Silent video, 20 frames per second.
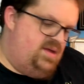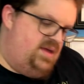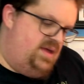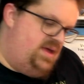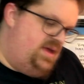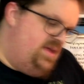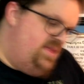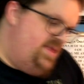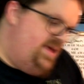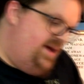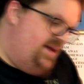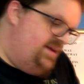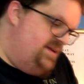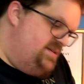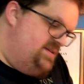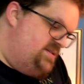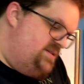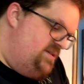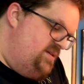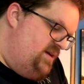And that
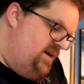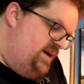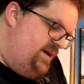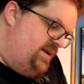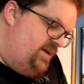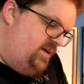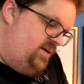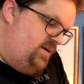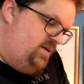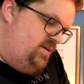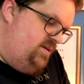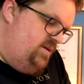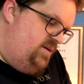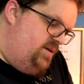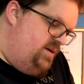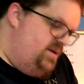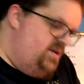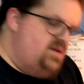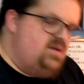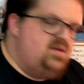is not
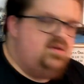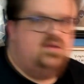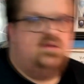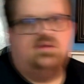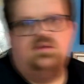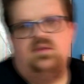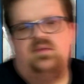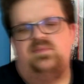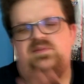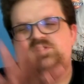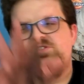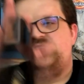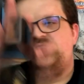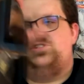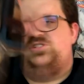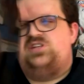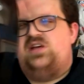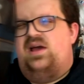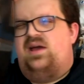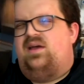good. Let me just
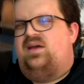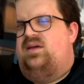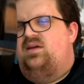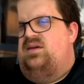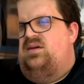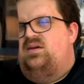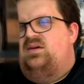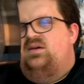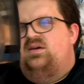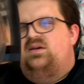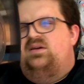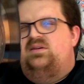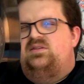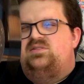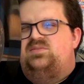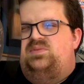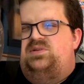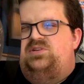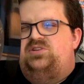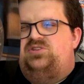check
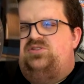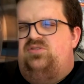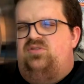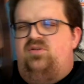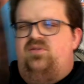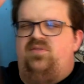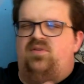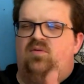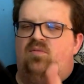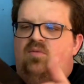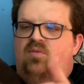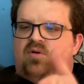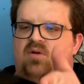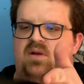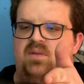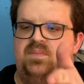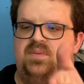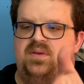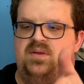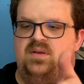to be sure of the
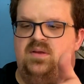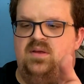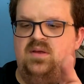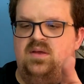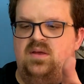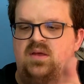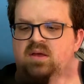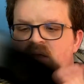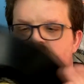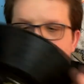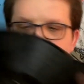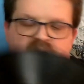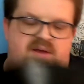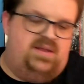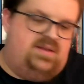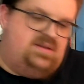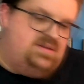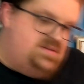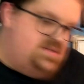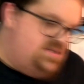warp.
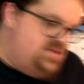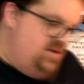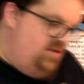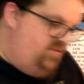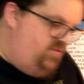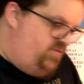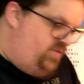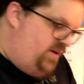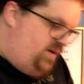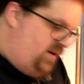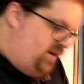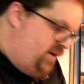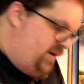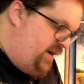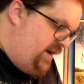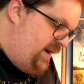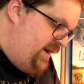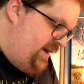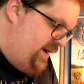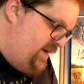But so
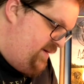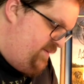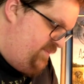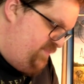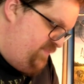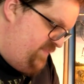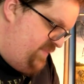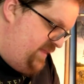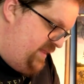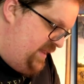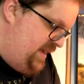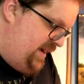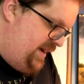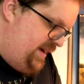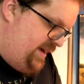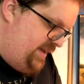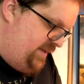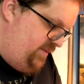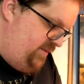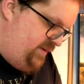far, I am
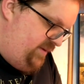not